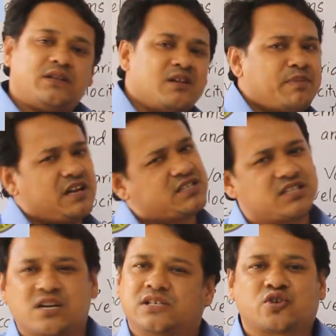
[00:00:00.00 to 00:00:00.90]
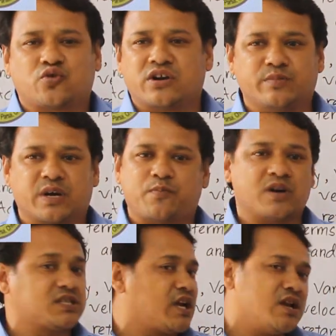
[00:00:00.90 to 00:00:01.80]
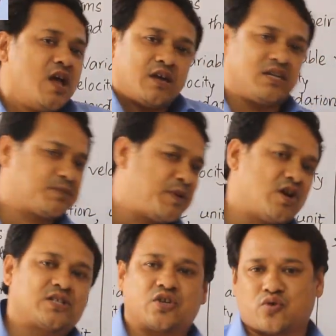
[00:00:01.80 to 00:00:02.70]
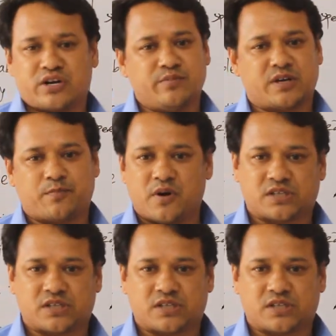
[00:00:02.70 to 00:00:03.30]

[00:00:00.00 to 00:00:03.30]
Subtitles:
then velocity also 20 meters per second, speed also 20 meters per